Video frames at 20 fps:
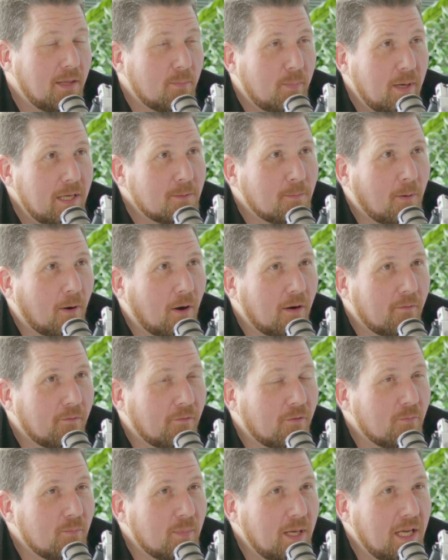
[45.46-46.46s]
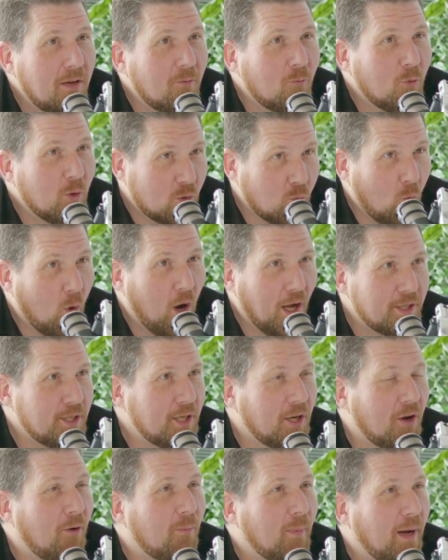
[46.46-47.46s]
best part for me was
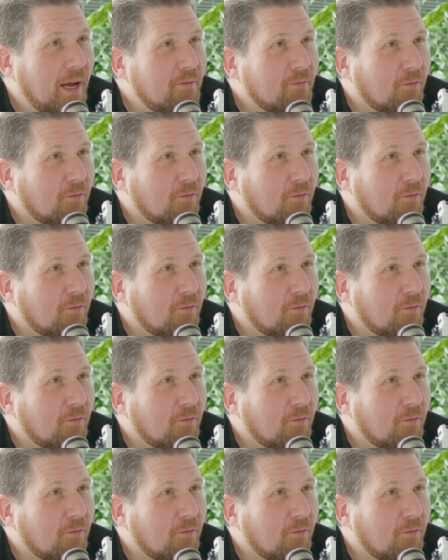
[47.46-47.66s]
watching all my